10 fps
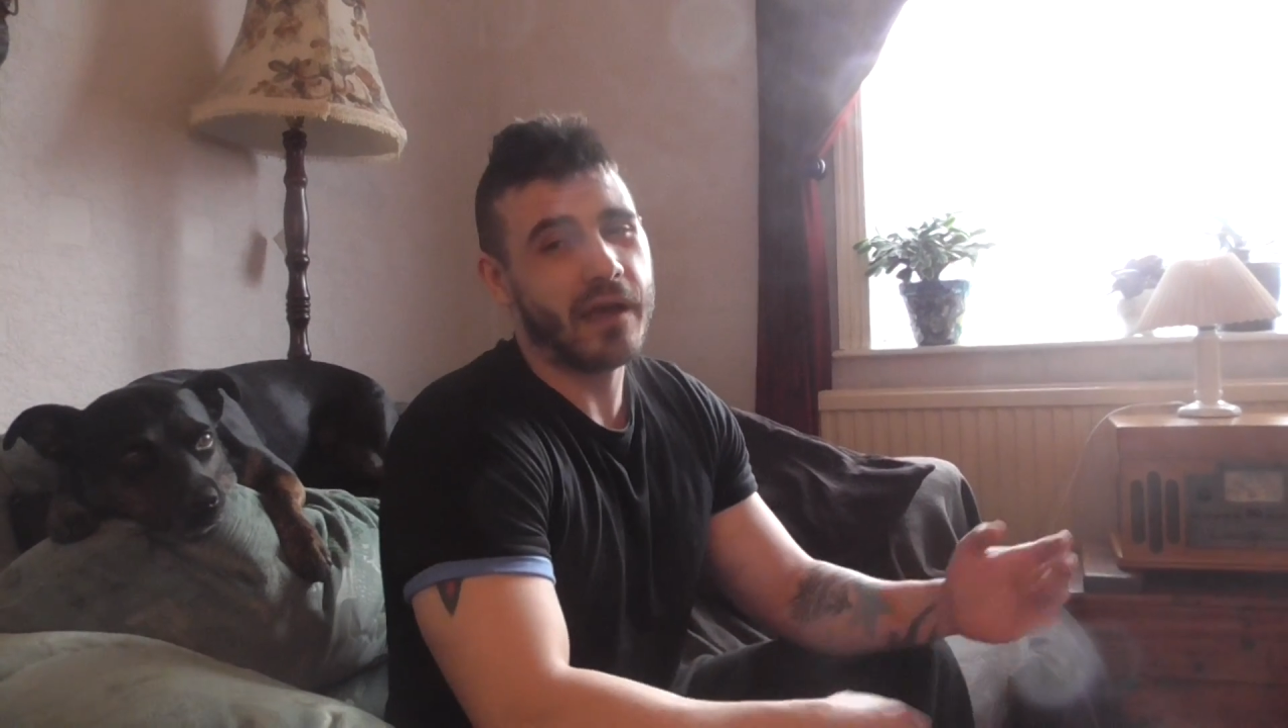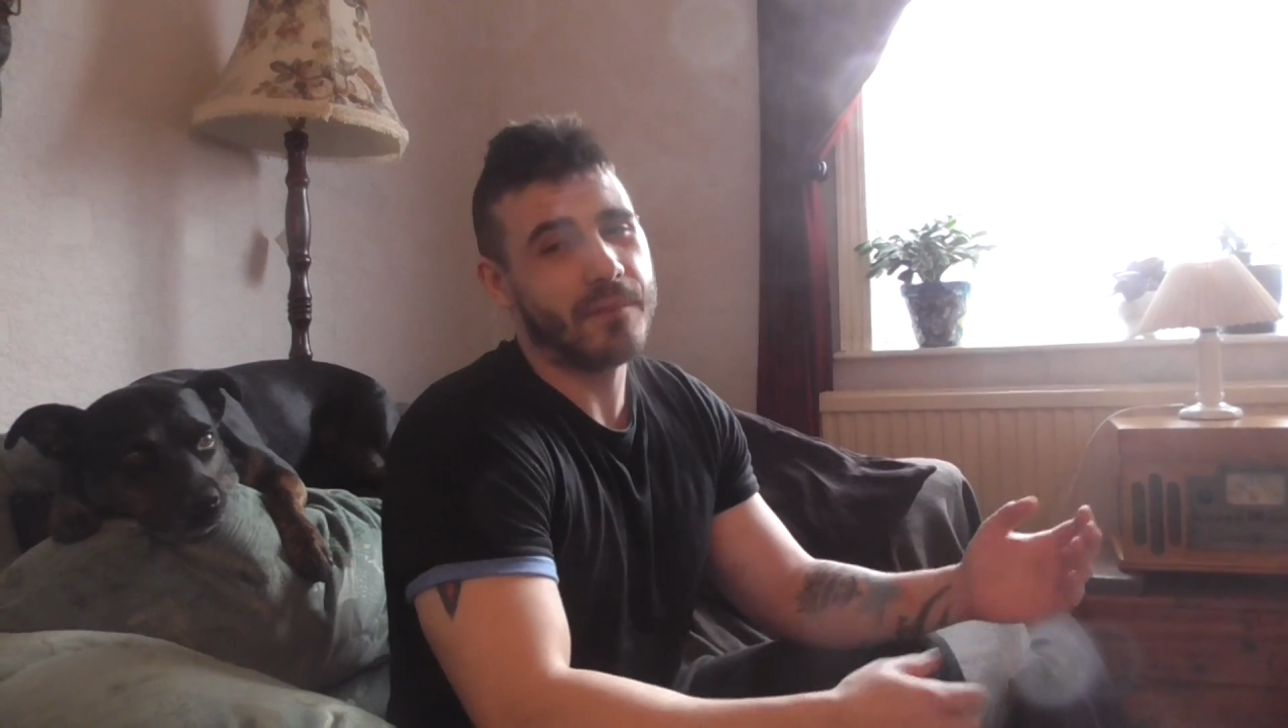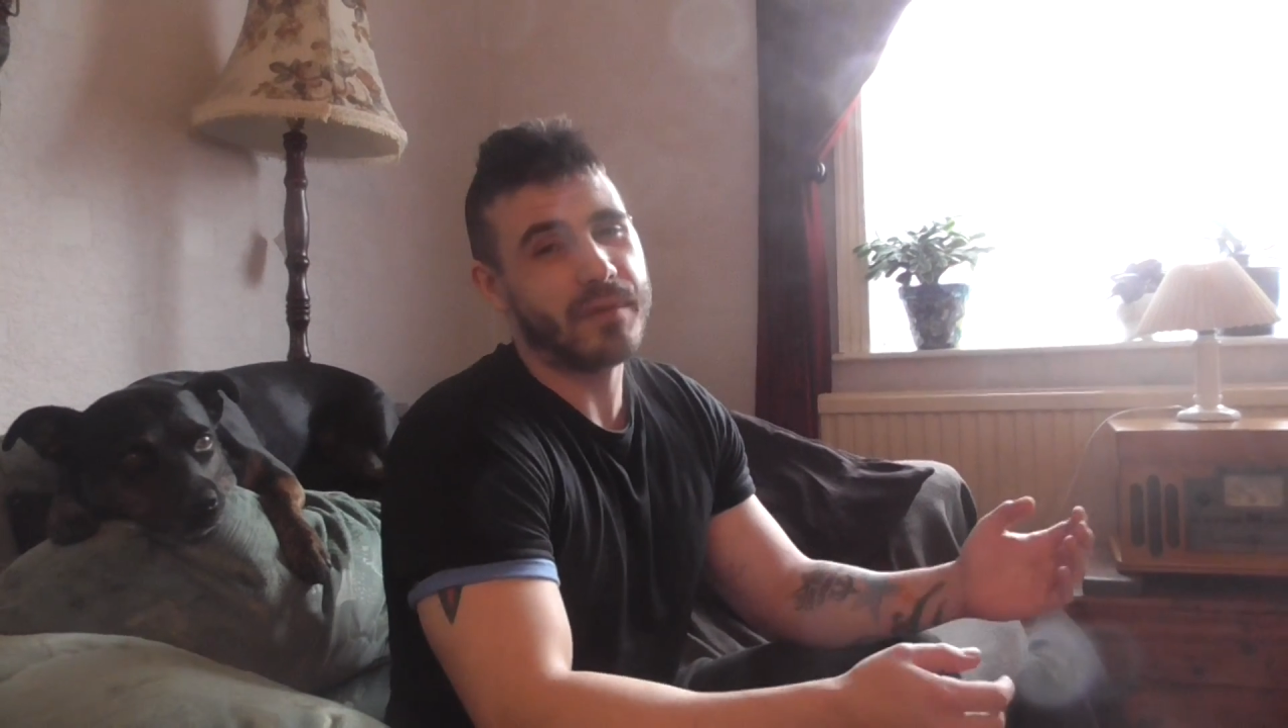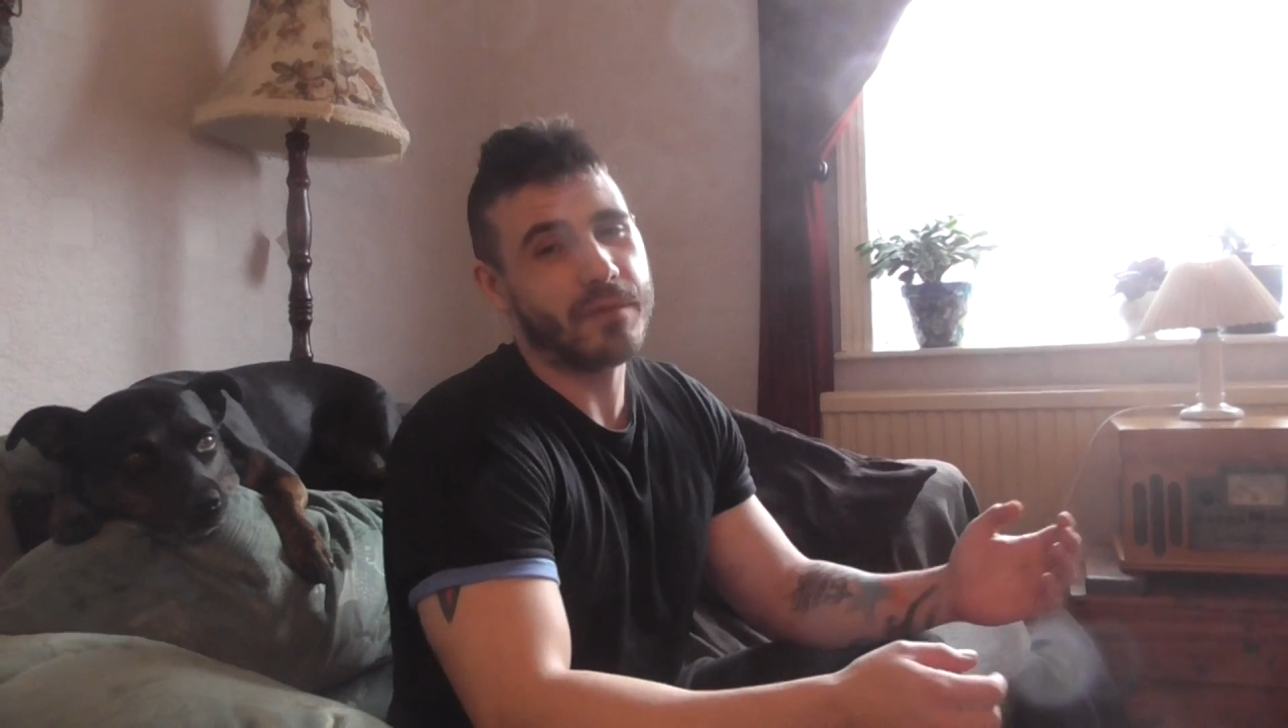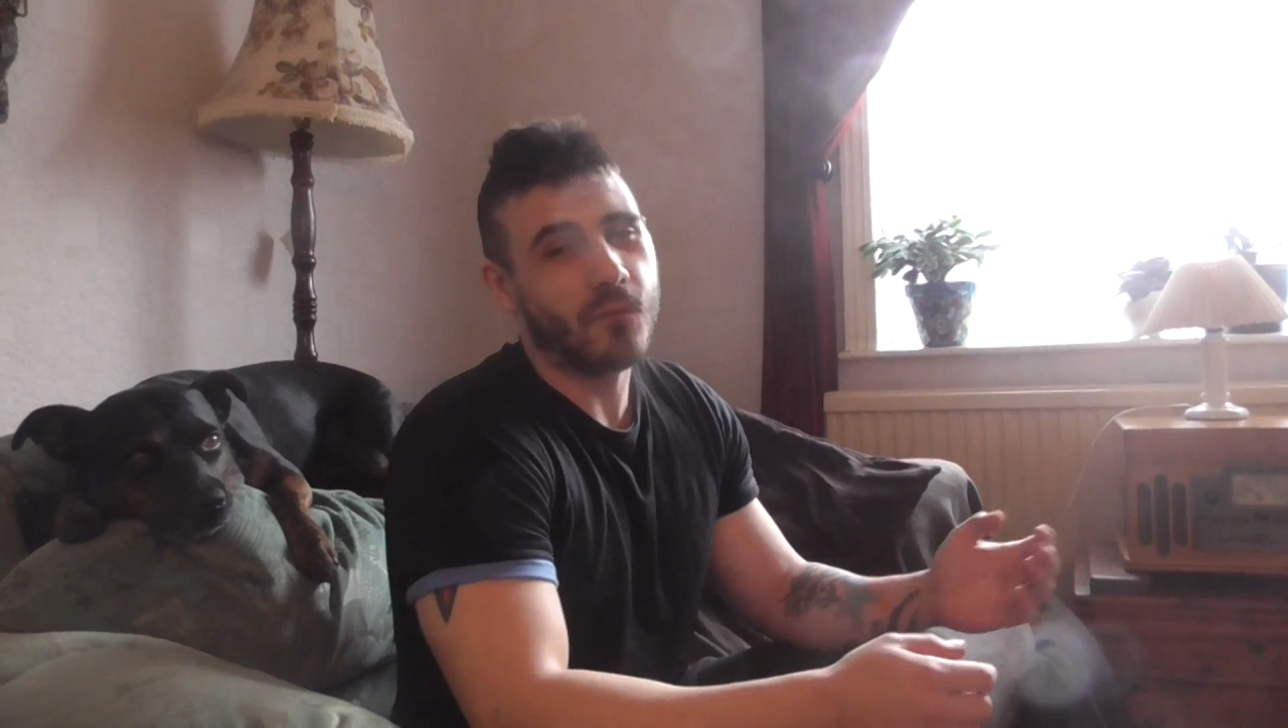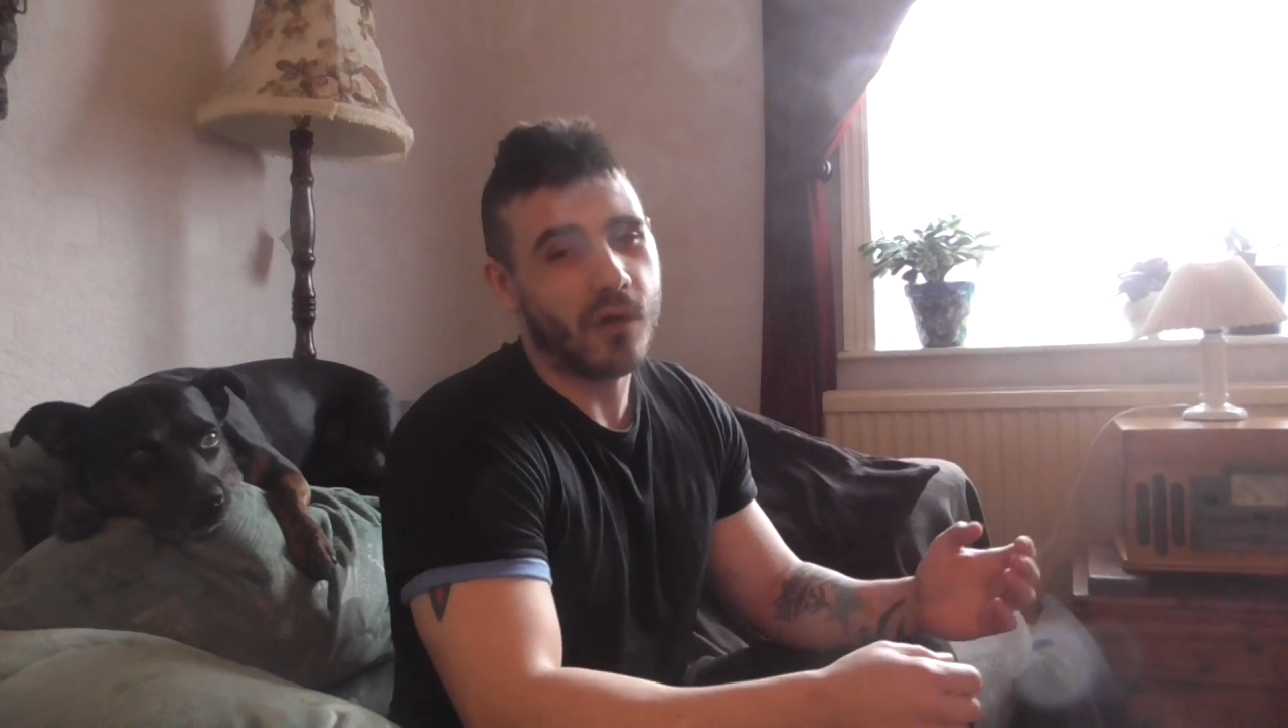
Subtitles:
I'm being